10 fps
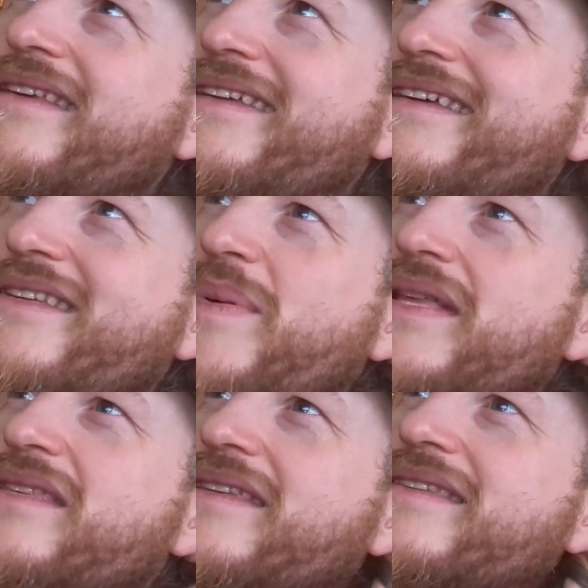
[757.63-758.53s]
It
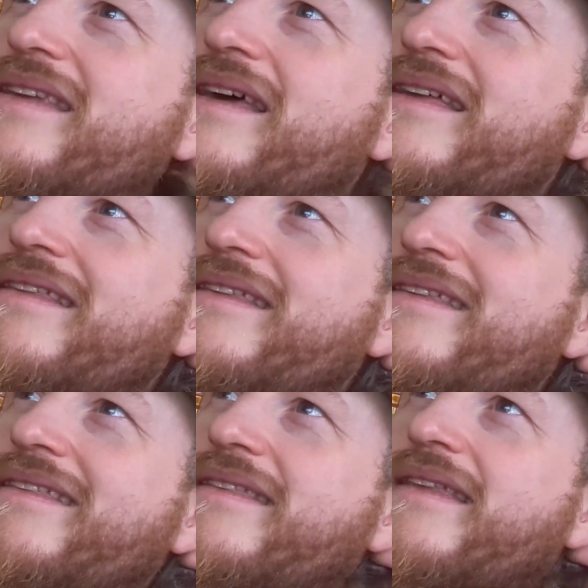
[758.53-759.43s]
depends, doesn't it?
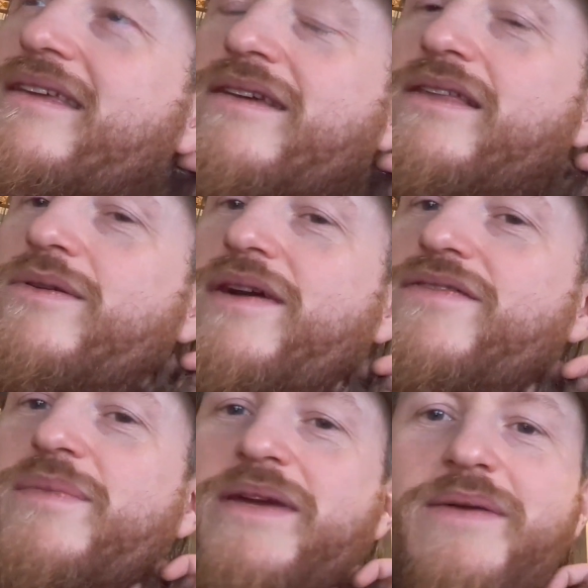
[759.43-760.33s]
You have
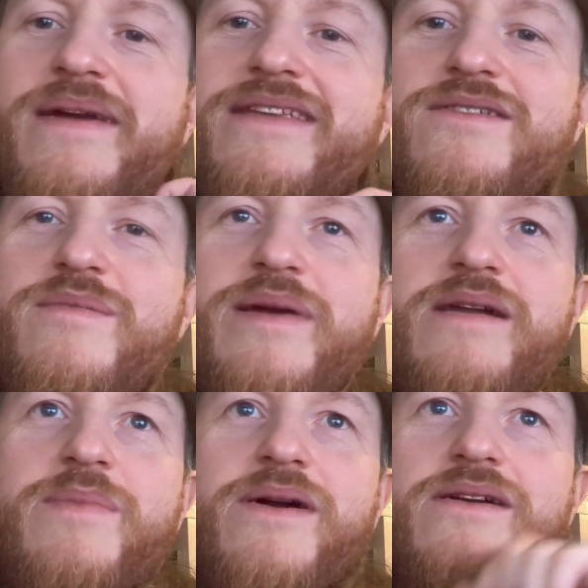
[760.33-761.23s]
to be committed to a
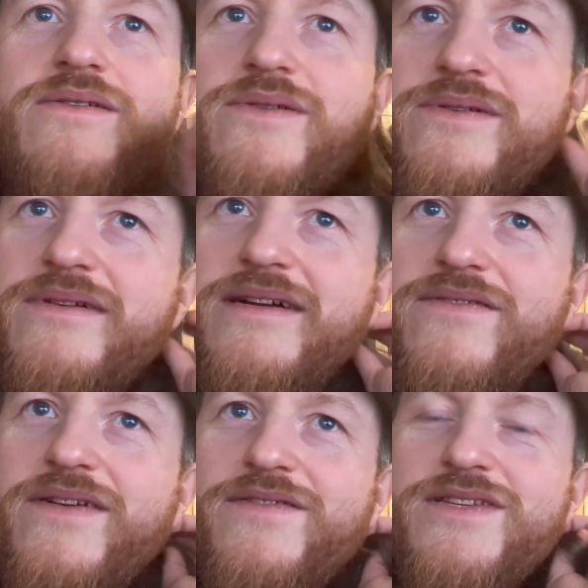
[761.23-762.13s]
big book, or
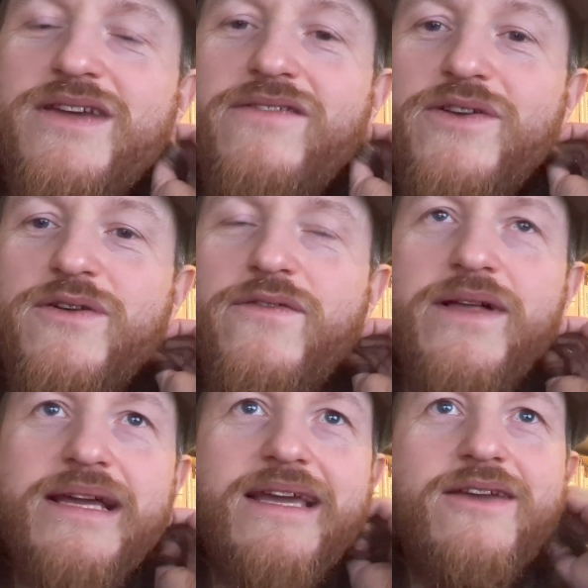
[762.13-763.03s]
if you're not
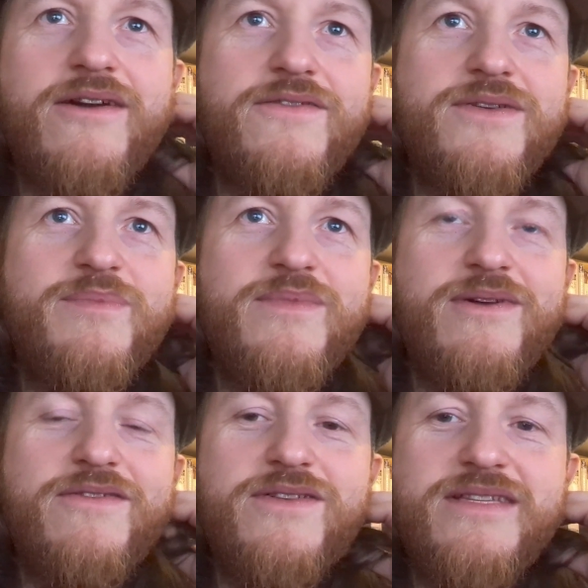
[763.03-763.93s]
feeling it, you have to
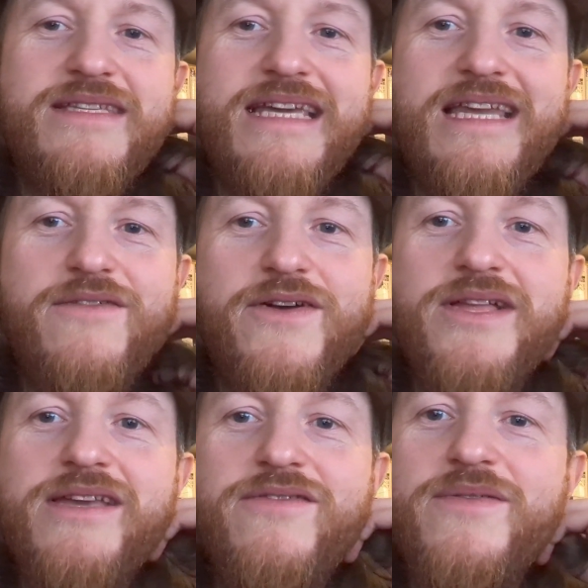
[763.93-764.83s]
DNF
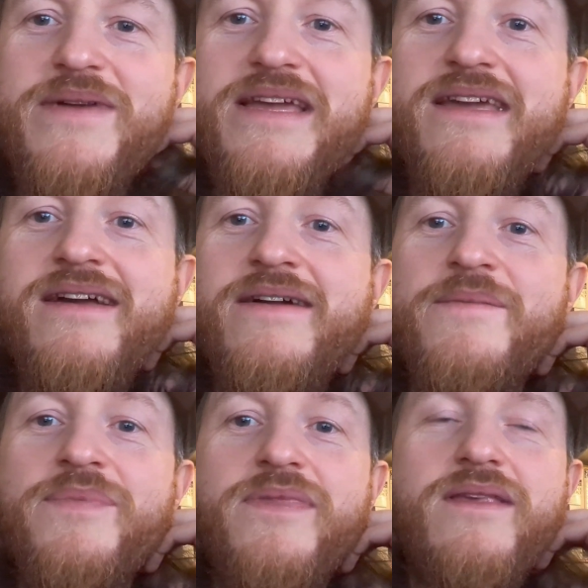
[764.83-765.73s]
early for me,
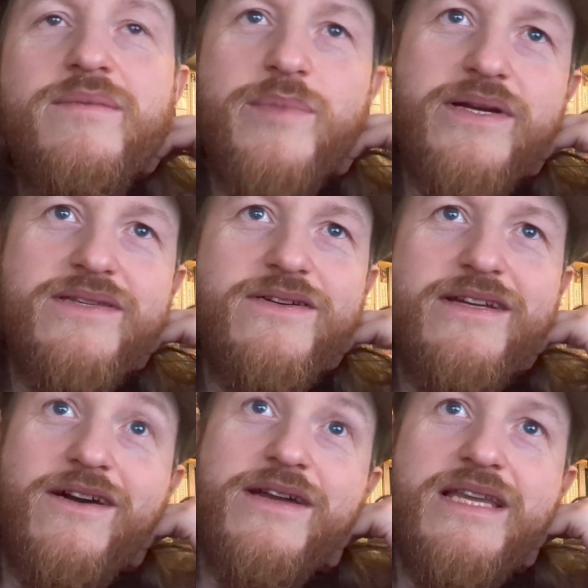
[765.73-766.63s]
because
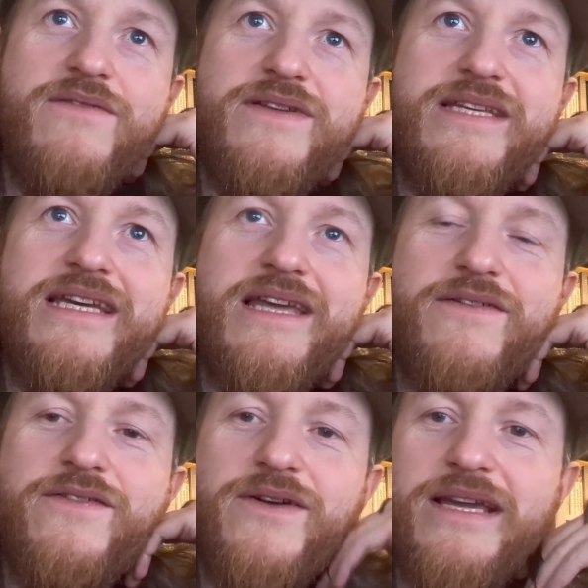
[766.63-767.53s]
I never DNF
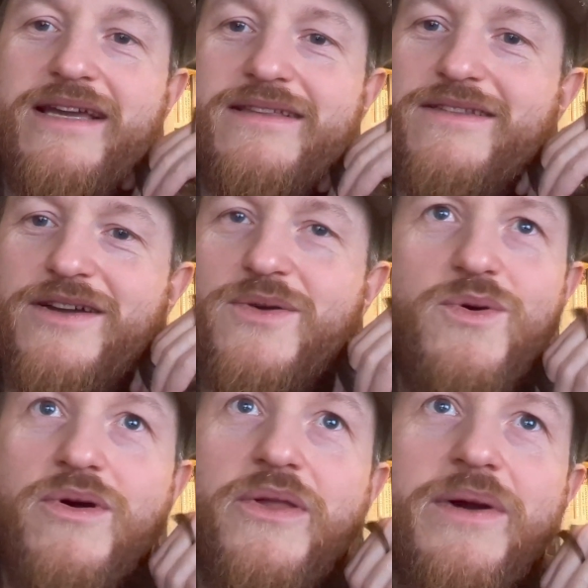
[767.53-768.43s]
if I get like
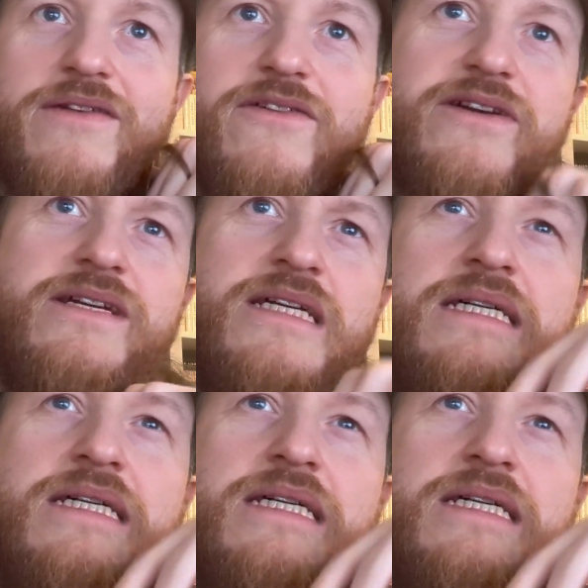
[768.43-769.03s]
quarter of the way through.